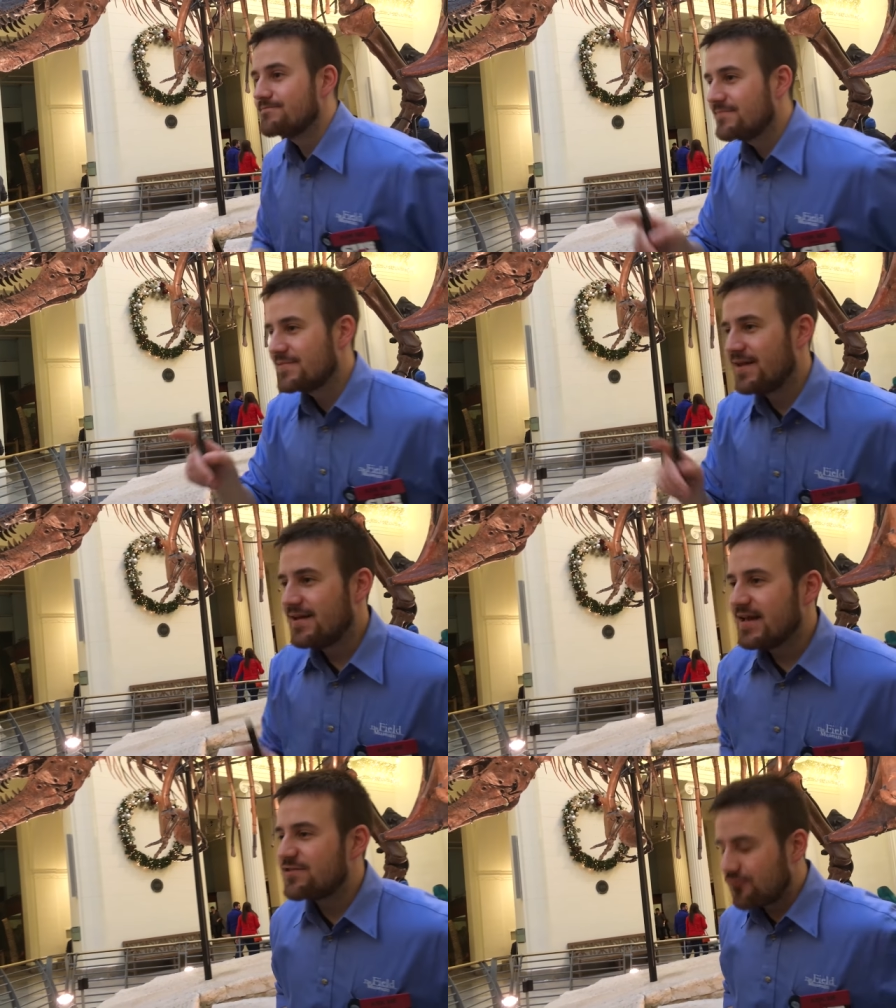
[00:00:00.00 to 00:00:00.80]
that even
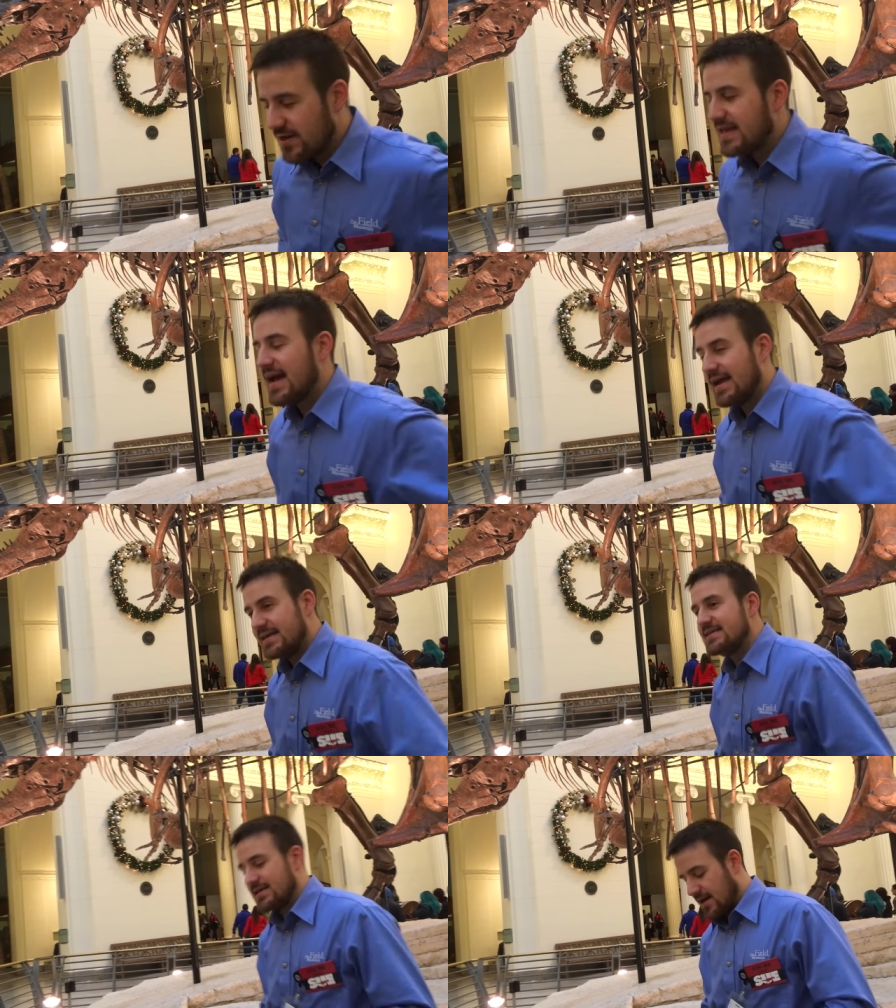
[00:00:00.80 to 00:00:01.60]
make sense? It's really
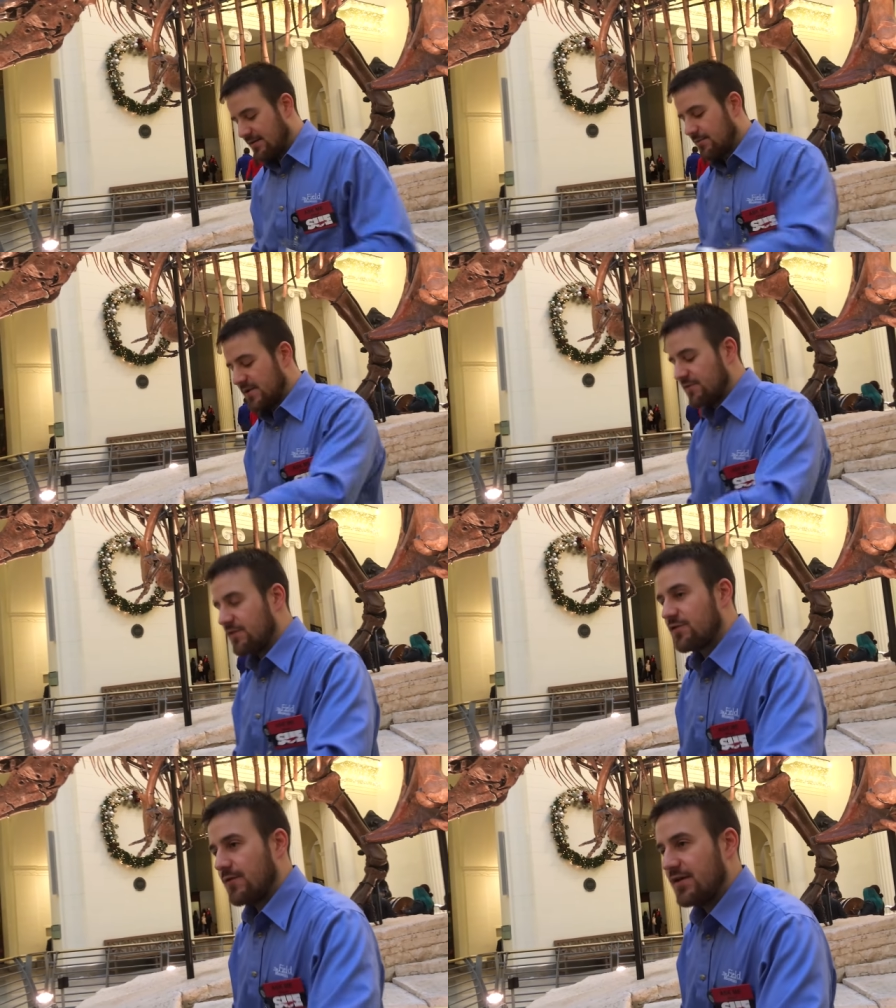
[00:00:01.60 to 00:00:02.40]
easy to, as I mentioned,
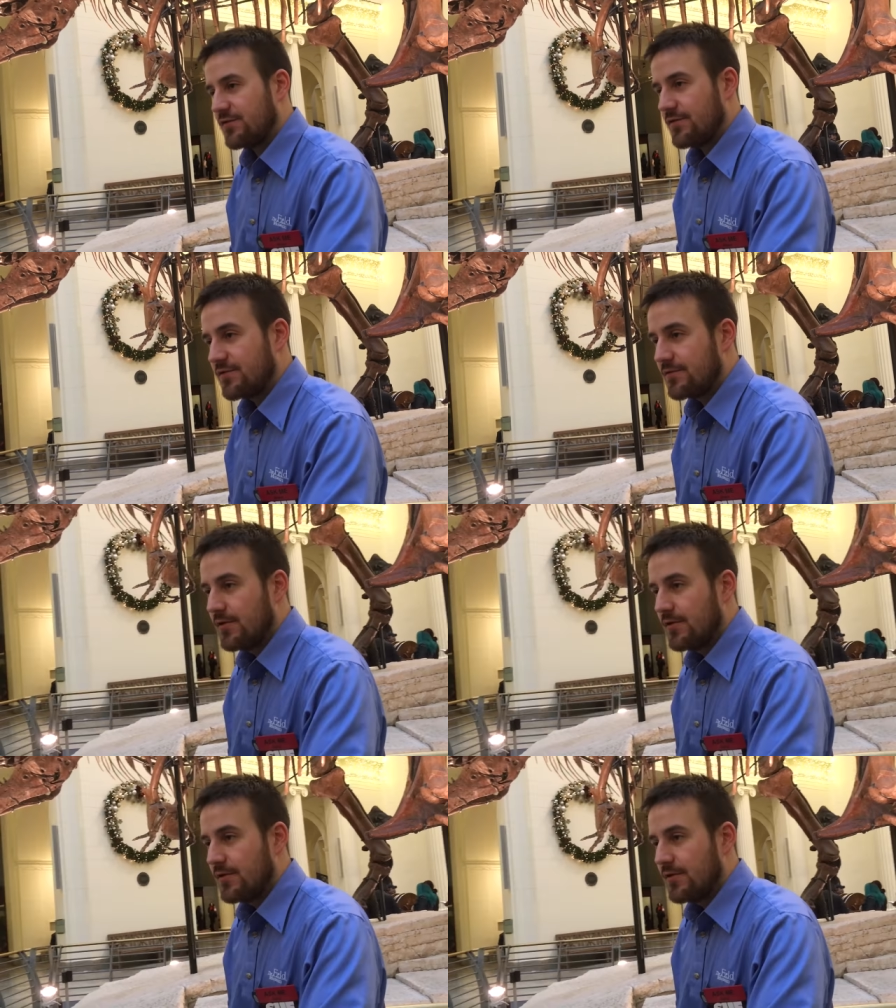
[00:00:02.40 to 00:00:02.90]
the serrations.